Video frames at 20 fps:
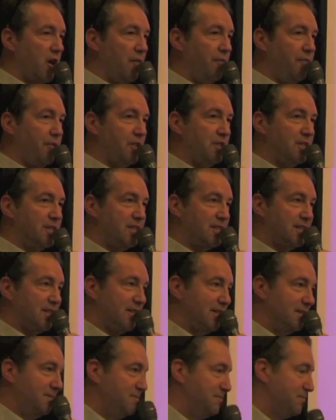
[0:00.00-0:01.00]
for 45
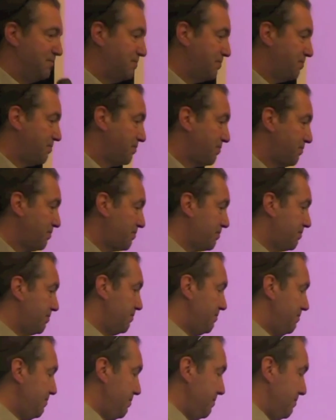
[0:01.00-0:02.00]
myself,
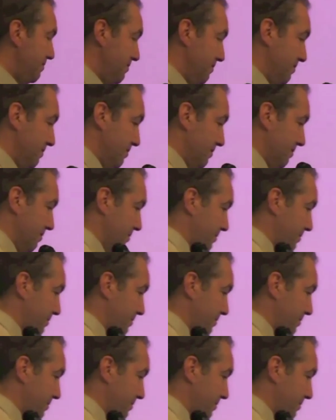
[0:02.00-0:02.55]
I think